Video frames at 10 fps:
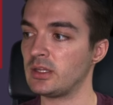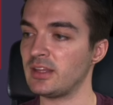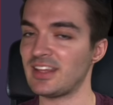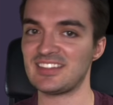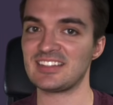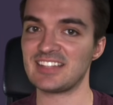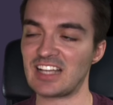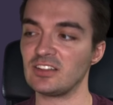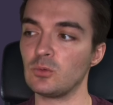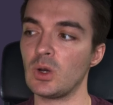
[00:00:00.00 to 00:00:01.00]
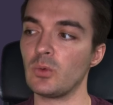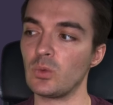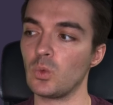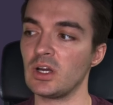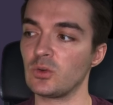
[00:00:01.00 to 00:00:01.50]
And that's exactly what we
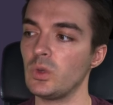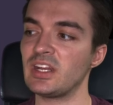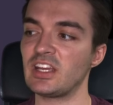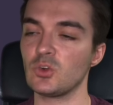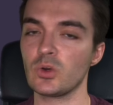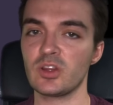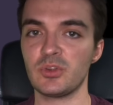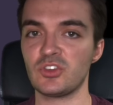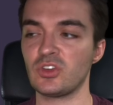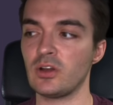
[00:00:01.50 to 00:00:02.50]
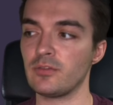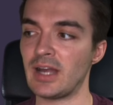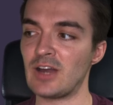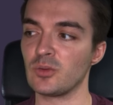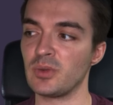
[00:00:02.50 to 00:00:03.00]
want. We can ignore the position of our
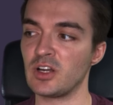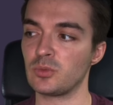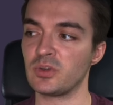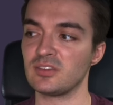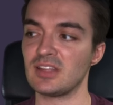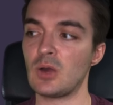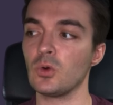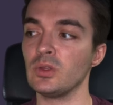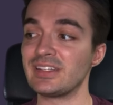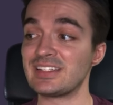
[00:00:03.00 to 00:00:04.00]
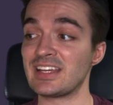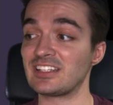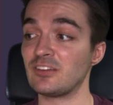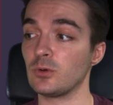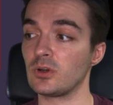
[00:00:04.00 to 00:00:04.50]
outer box because now we're only
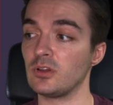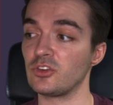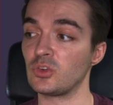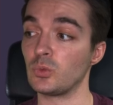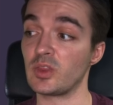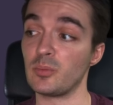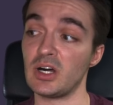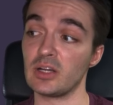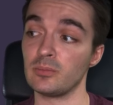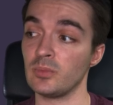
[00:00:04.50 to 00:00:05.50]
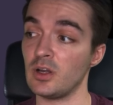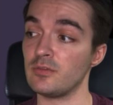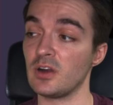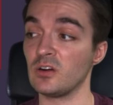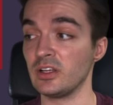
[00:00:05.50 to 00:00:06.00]
detecting for a collision with the bottom of
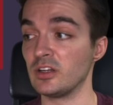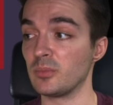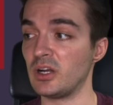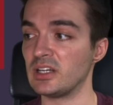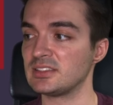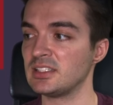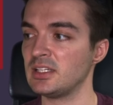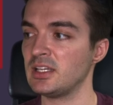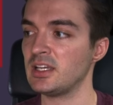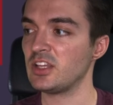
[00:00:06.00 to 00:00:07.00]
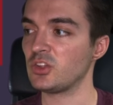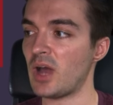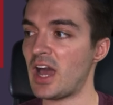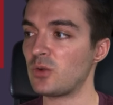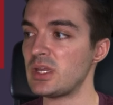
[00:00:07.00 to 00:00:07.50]
our inner box. So
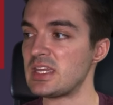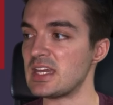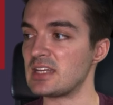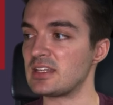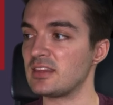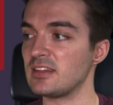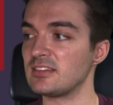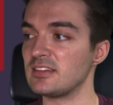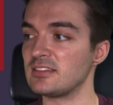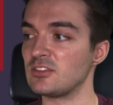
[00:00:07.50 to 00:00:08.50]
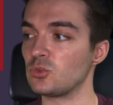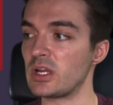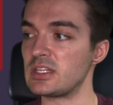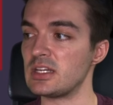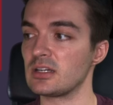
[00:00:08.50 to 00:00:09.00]
how do we get this distance
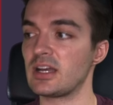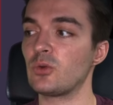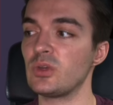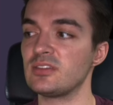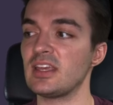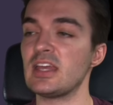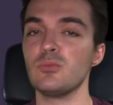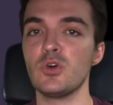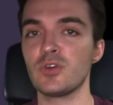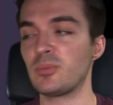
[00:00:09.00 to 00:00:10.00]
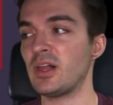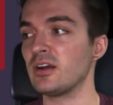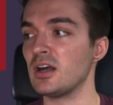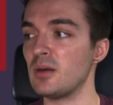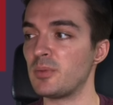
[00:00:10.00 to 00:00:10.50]
right here? How do we say move our
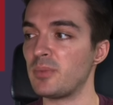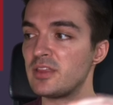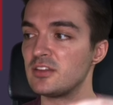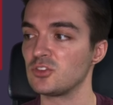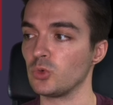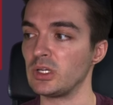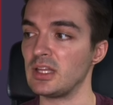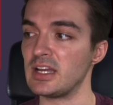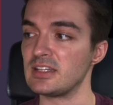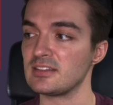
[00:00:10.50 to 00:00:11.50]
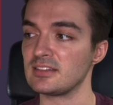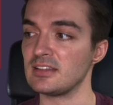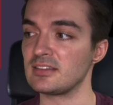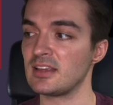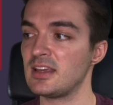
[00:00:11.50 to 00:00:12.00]
player up by this green line distance